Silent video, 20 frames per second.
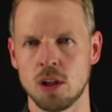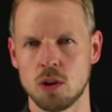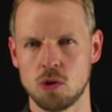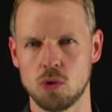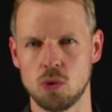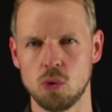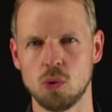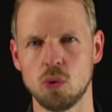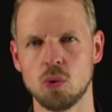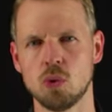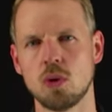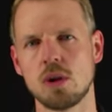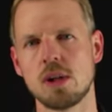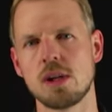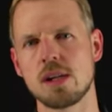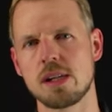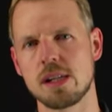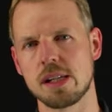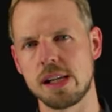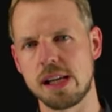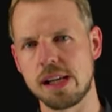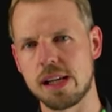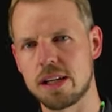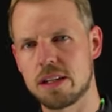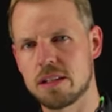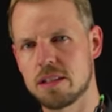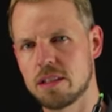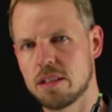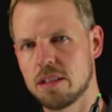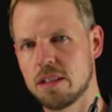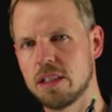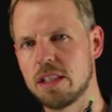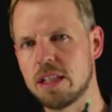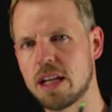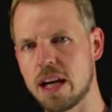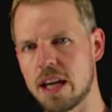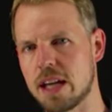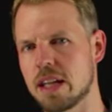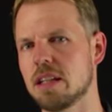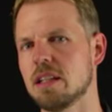to get the
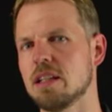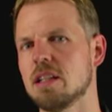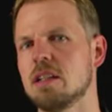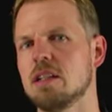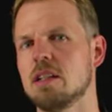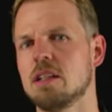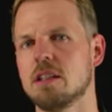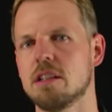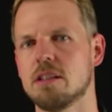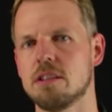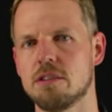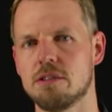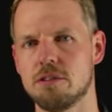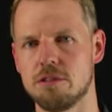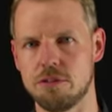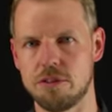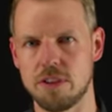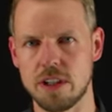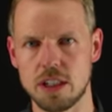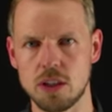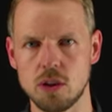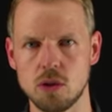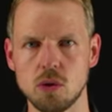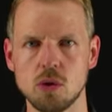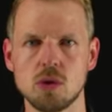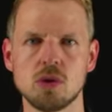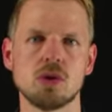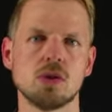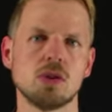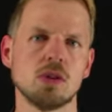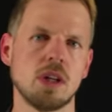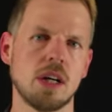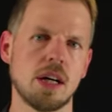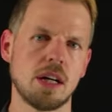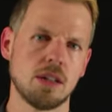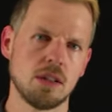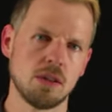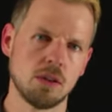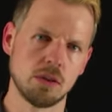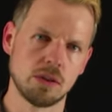eigenvalues
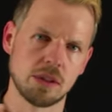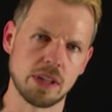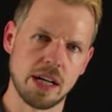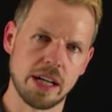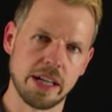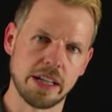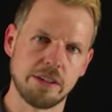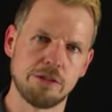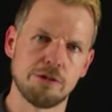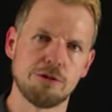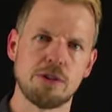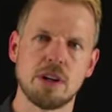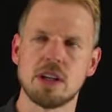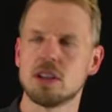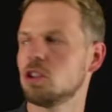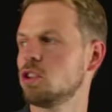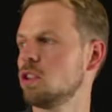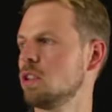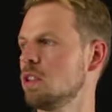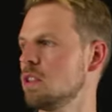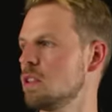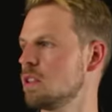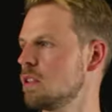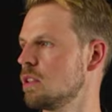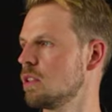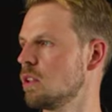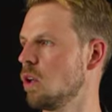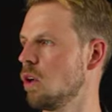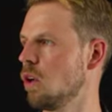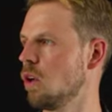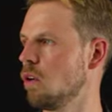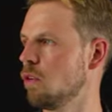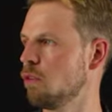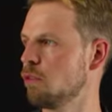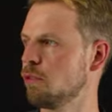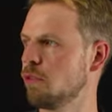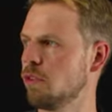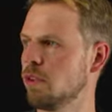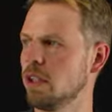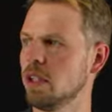and eigenfunctions of
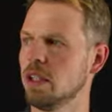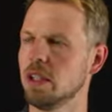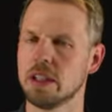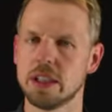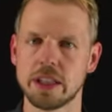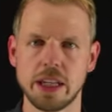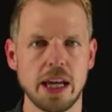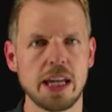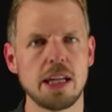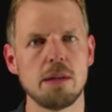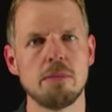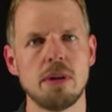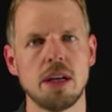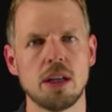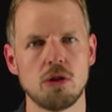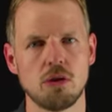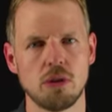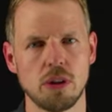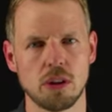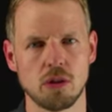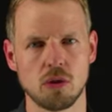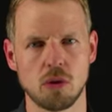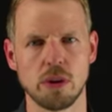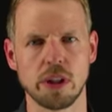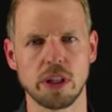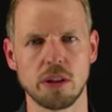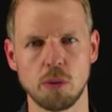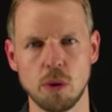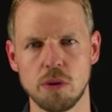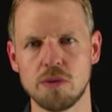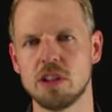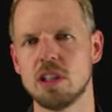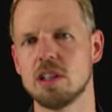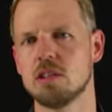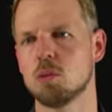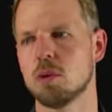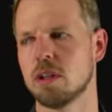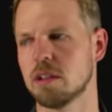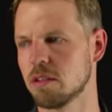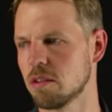the K matrix or
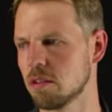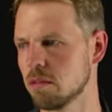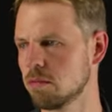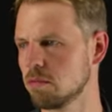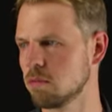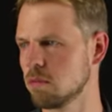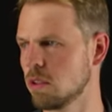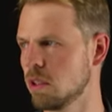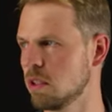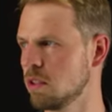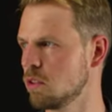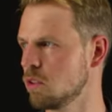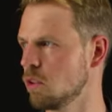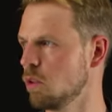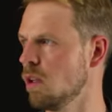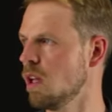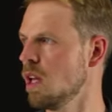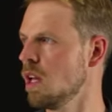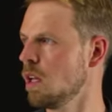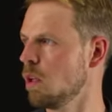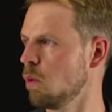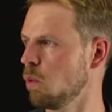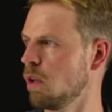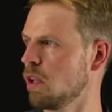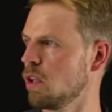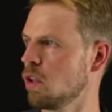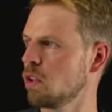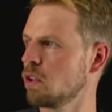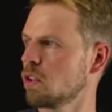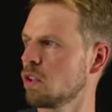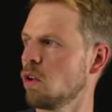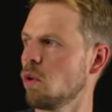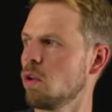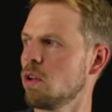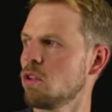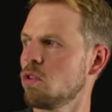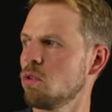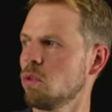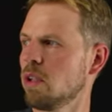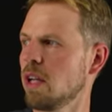equivalent ones. Right? So we're not
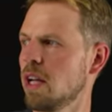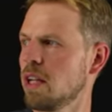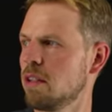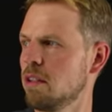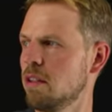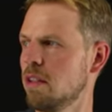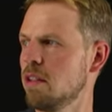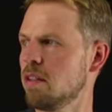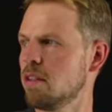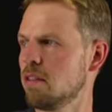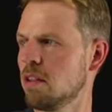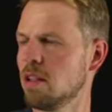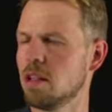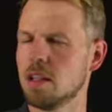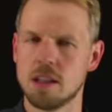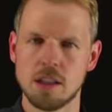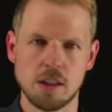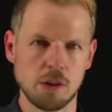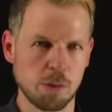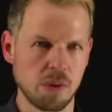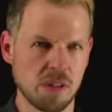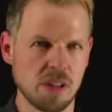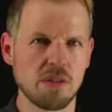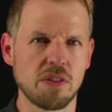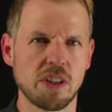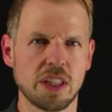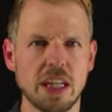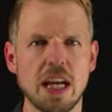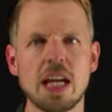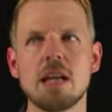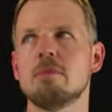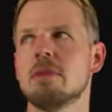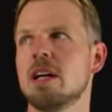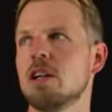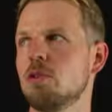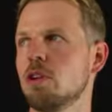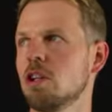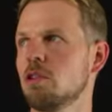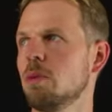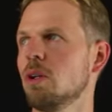going to get this specific K
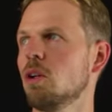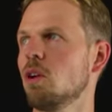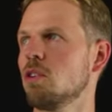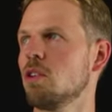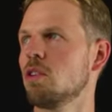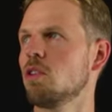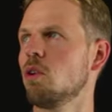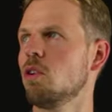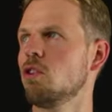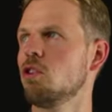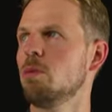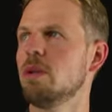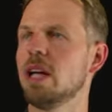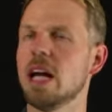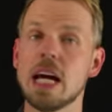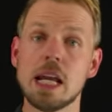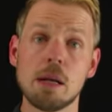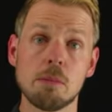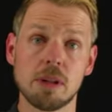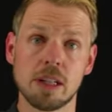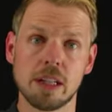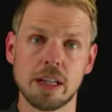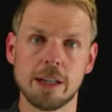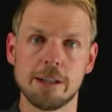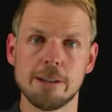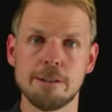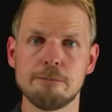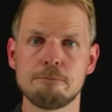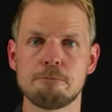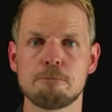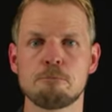matrix because it's going to be n by n,